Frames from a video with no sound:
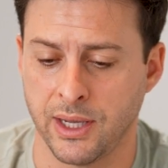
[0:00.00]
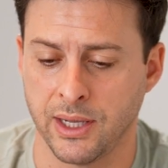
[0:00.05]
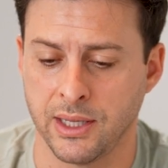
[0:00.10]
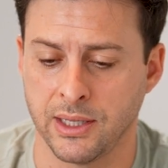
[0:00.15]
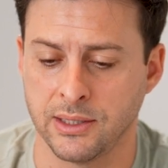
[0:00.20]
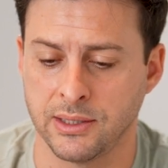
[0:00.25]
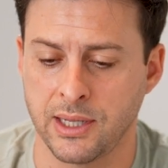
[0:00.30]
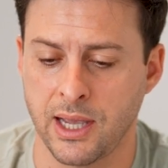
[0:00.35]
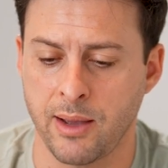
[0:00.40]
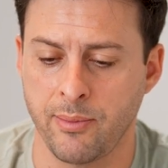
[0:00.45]
I
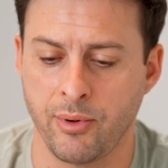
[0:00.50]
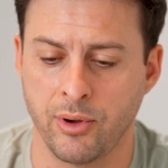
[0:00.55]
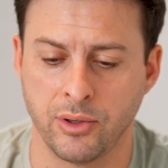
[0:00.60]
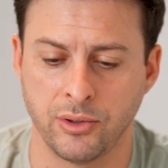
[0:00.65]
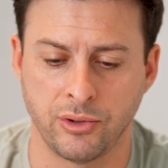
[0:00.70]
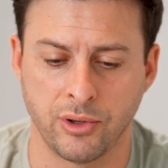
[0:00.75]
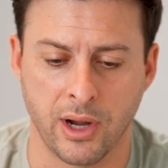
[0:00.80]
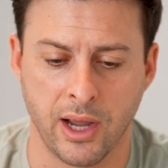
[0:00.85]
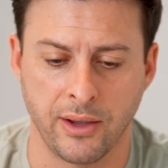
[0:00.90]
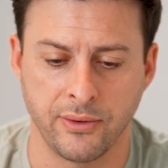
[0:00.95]
can tap on
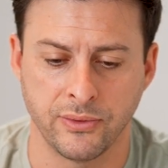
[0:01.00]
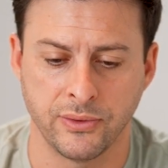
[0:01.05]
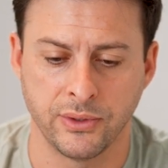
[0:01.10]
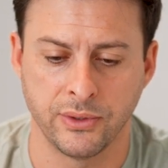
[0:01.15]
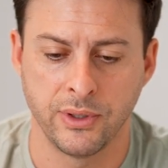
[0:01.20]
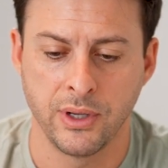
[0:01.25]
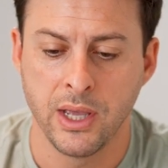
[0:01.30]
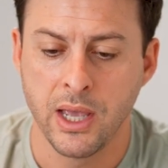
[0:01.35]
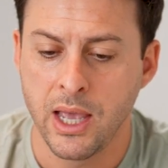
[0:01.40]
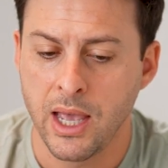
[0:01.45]
drafts
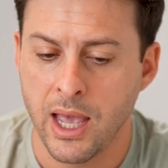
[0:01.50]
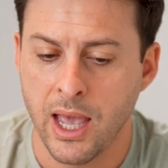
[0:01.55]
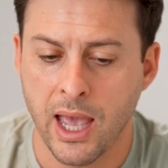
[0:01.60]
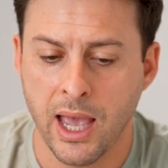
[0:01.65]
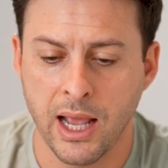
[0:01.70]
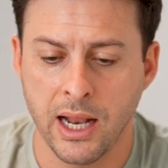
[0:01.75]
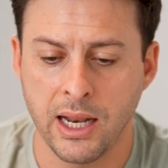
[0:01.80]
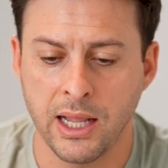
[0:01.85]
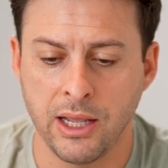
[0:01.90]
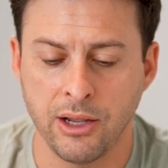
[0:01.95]

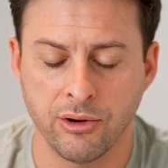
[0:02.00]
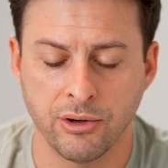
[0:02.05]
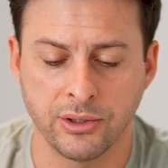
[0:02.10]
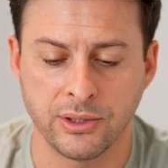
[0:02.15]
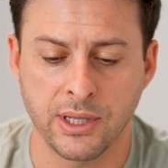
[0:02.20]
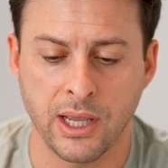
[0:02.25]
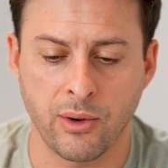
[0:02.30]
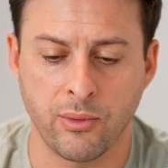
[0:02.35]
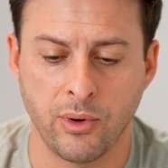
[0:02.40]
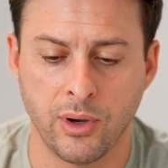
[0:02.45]
and here
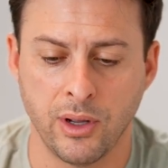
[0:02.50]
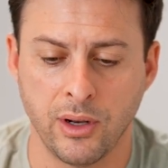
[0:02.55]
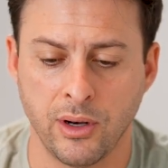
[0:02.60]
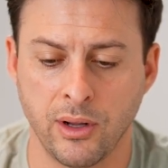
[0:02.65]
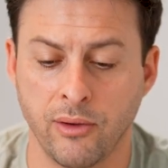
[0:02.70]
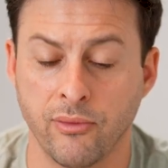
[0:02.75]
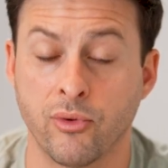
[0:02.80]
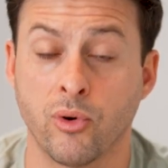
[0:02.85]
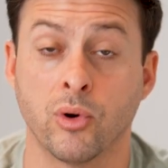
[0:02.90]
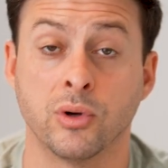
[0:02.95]
is that one.
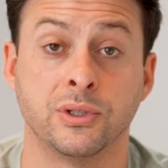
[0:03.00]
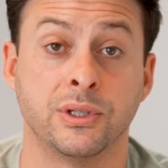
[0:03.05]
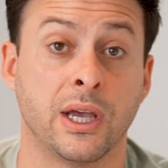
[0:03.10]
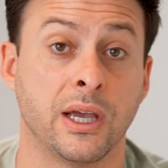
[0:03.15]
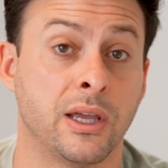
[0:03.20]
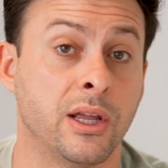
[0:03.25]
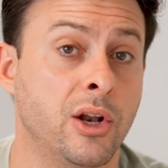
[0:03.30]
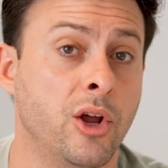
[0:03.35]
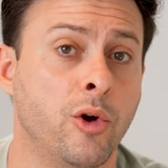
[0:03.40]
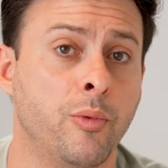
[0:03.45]
Of course,
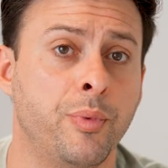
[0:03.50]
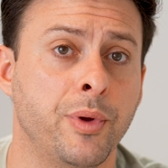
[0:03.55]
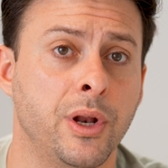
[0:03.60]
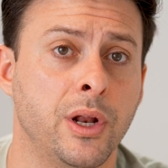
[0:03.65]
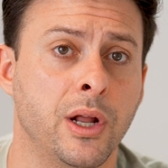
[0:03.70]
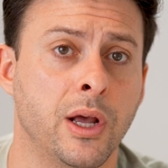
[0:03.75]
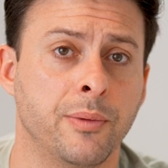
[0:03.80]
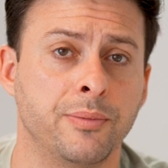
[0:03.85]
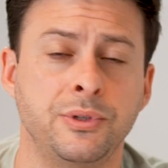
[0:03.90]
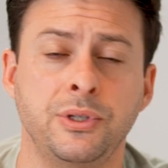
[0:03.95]
I can open
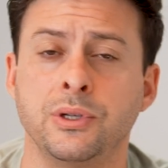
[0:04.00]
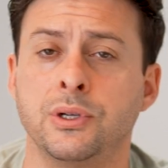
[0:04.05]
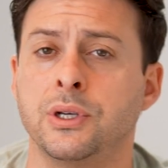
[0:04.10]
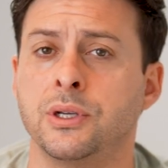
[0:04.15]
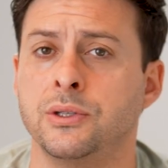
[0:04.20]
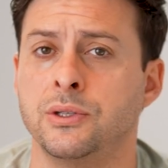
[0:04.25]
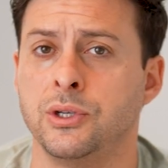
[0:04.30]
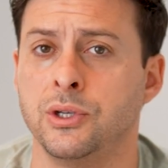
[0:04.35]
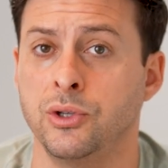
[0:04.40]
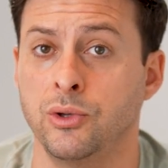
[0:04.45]
it up to
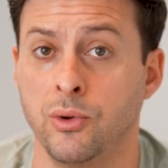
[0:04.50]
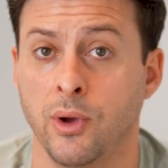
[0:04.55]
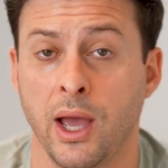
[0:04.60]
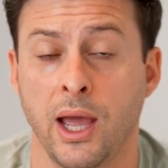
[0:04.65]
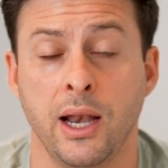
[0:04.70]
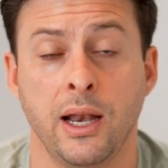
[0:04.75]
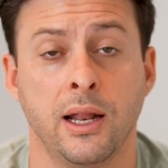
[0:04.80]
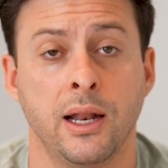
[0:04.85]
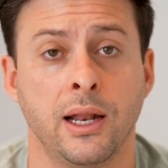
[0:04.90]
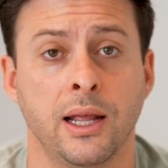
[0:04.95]
continue
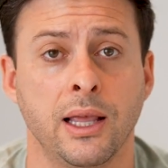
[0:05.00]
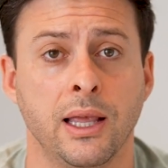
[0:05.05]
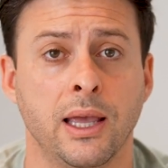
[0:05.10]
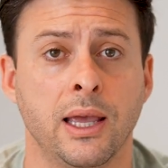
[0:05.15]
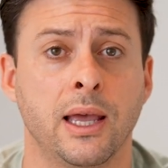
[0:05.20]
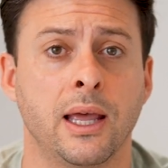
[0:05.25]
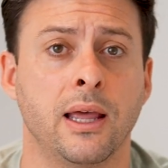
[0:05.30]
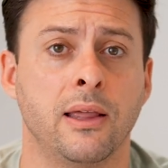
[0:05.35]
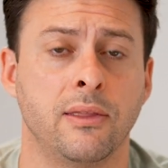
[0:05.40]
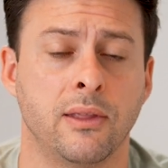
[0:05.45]
editing
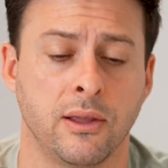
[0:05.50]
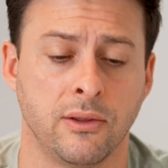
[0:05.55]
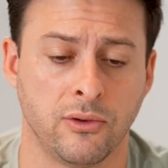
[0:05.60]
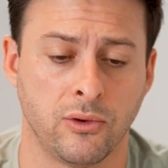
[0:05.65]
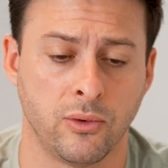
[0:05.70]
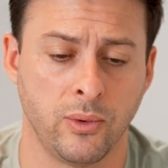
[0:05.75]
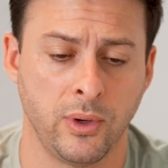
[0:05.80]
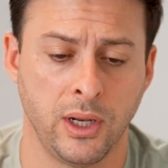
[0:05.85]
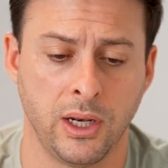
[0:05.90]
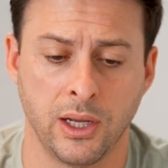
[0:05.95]
it and then
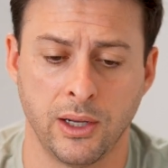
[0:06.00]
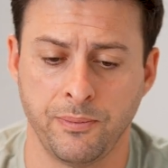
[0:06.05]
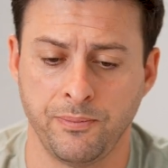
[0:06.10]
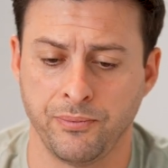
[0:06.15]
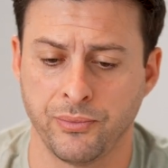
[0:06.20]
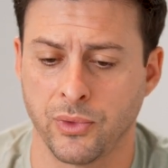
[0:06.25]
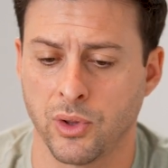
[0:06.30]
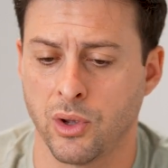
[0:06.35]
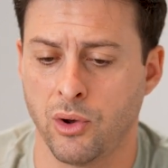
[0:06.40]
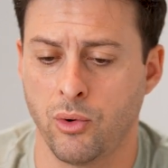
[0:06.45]
tweet it,
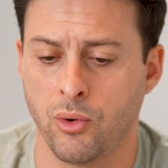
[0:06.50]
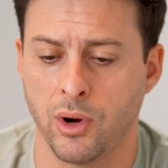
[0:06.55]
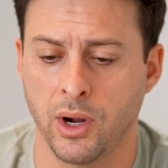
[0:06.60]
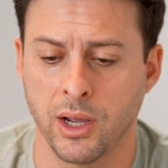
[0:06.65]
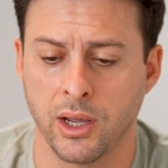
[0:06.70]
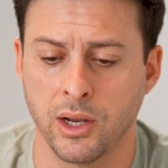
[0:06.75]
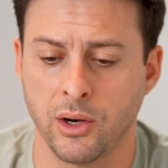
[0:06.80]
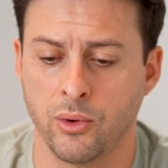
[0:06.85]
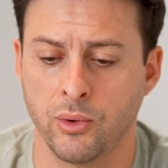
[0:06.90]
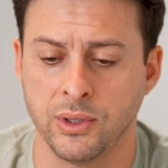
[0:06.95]
or I
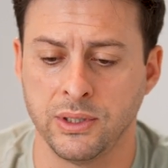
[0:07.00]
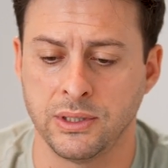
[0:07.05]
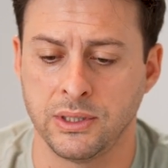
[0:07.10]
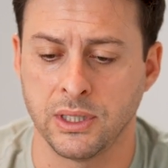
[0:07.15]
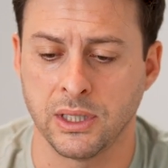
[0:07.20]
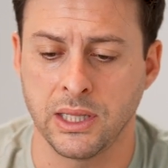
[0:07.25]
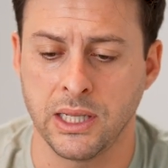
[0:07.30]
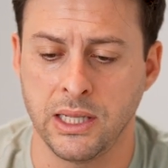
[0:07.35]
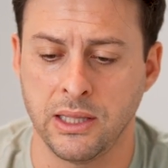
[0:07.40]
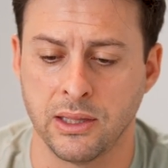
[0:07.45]
can always
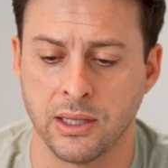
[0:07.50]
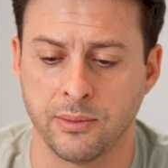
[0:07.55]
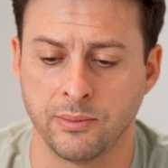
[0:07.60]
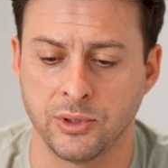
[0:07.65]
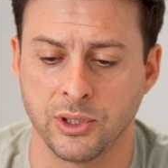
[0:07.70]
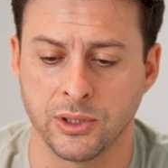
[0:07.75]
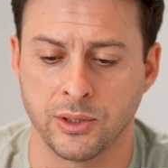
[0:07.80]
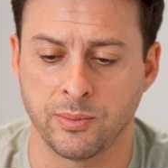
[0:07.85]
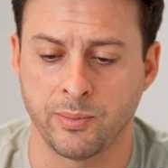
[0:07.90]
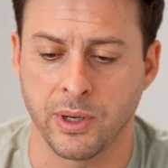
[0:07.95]
delete them
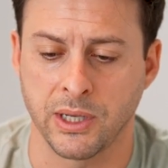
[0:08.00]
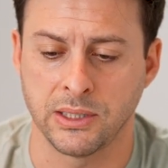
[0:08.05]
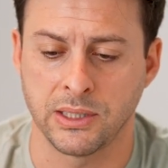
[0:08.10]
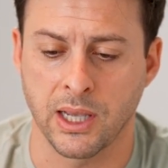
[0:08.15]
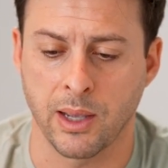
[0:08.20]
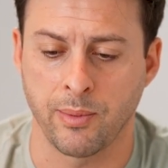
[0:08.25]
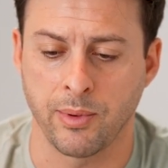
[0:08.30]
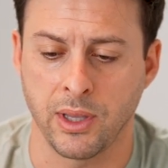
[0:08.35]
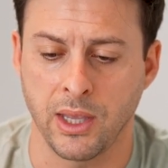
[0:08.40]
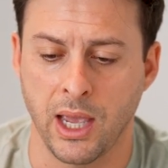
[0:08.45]
just by
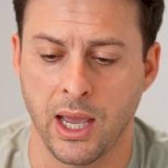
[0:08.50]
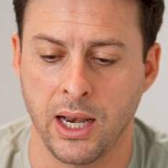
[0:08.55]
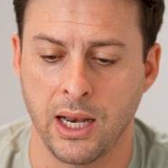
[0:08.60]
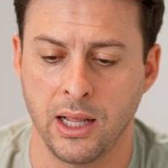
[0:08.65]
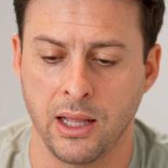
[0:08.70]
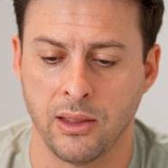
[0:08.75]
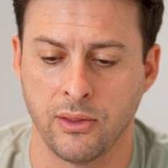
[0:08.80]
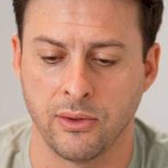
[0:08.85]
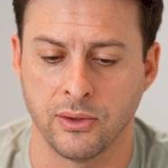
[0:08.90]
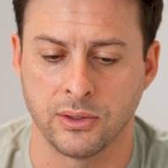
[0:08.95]
tapping
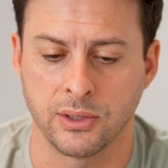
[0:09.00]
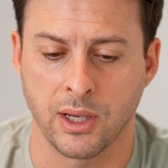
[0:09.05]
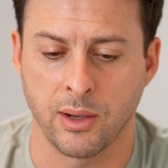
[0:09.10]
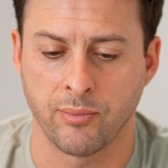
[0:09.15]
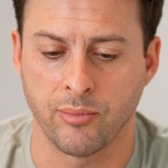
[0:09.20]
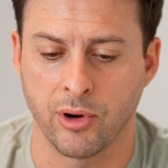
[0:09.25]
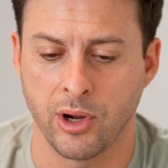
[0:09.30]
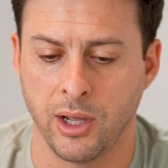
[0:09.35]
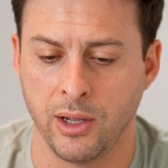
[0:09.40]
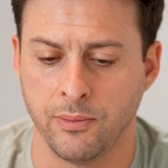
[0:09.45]
edit at the
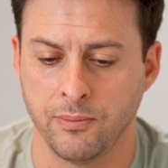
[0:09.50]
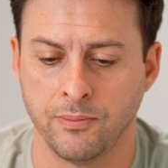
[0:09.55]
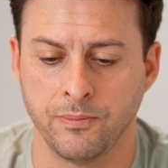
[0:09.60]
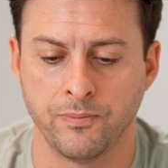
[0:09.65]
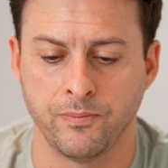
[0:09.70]
top right